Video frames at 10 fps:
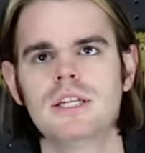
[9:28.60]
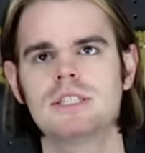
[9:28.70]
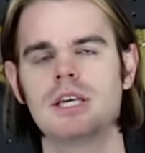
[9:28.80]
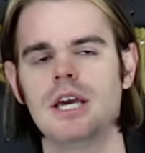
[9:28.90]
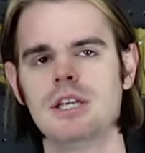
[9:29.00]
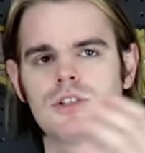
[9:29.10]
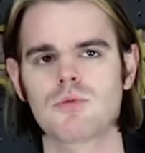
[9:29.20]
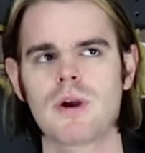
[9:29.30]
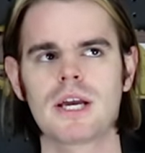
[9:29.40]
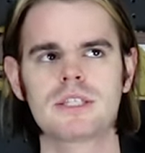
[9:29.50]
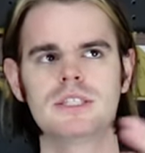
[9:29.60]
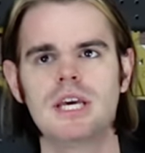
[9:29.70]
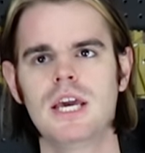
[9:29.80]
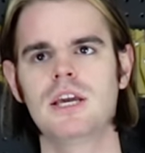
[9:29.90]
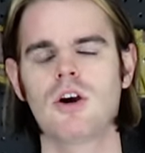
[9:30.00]
It's a direct
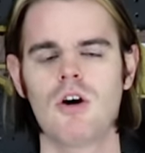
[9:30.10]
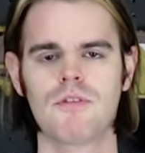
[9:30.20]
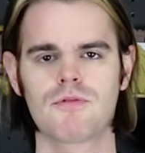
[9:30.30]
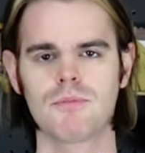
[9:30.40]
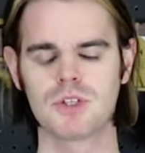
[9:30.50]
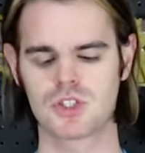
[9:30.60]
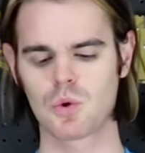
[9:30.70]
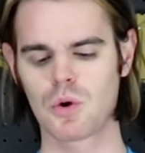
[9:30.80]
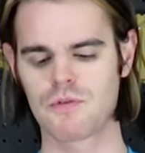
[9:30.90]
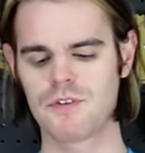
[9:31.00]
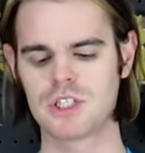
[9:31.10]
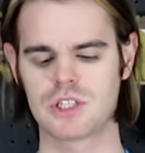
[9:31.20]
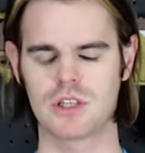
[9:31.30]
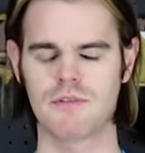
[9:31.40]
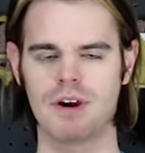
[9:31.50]
take on from the
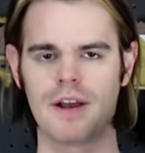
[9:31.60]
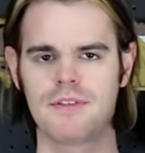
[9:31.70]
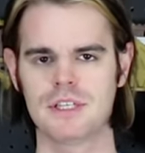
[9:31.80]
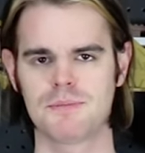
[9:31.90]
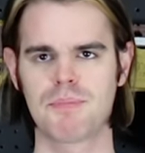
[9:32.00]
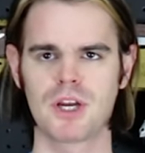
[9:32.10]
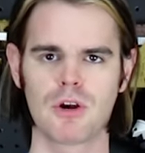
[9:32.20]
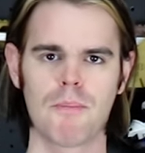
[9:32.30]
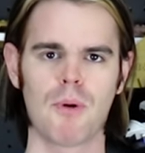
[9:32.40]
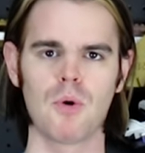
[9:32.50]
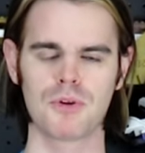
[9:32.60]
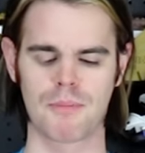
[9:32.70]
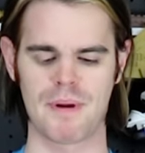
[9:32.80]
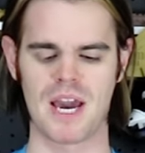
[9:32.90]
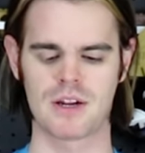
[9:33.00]
Swordfish. The Leviathan is bigger,
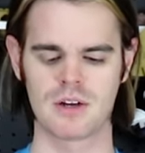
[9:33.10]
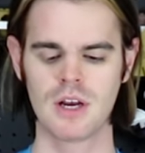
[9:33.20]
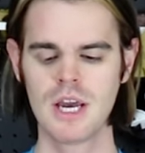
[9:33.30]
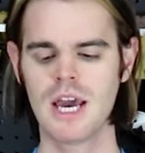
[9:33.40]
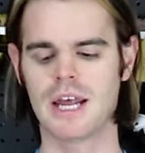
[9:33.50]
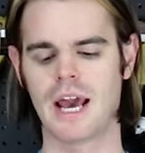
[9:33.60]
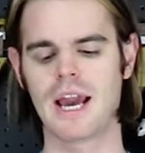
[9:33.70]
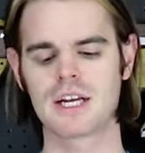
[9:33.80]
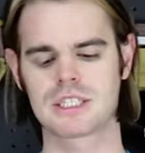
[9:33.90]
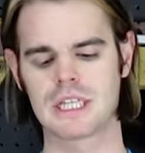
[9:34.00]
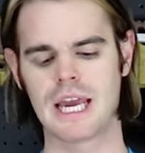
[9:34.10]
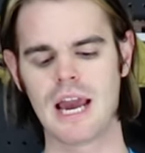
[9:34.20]
bolder, badder, and I actually